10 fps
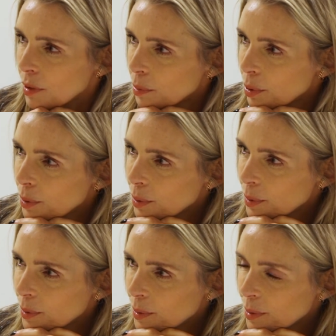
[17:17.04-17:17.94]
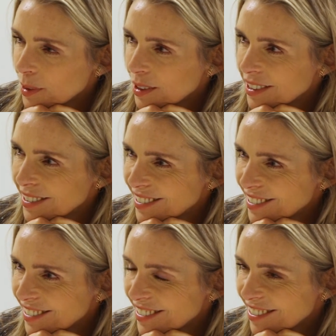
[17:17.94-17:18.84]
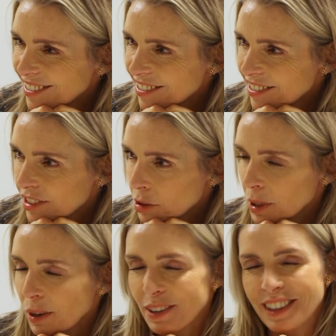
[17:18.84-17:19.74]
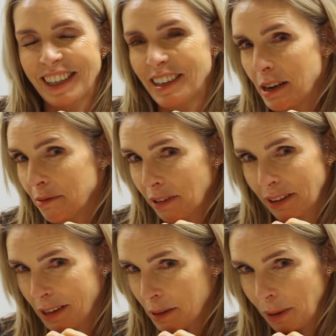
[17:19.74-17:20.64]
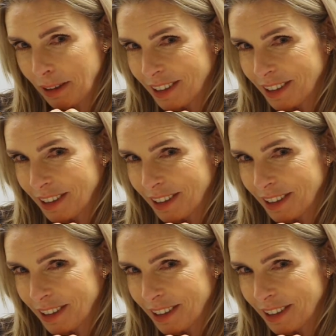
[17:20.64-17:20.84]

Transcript: Poo. To be honest, I never think about